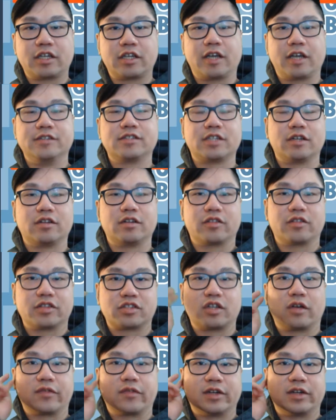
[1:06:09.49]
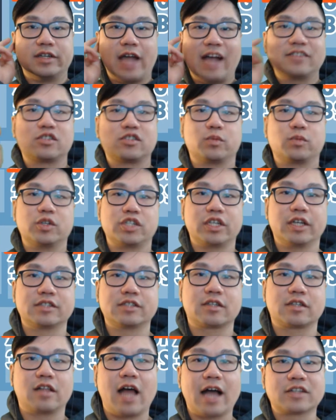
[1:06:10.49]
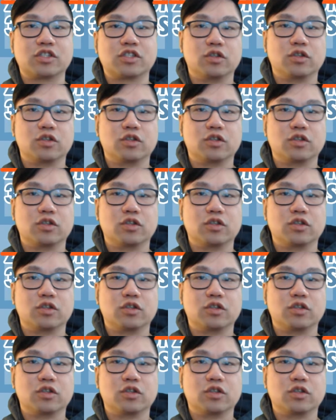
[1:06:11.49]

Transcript: consider the server not switching its clocks.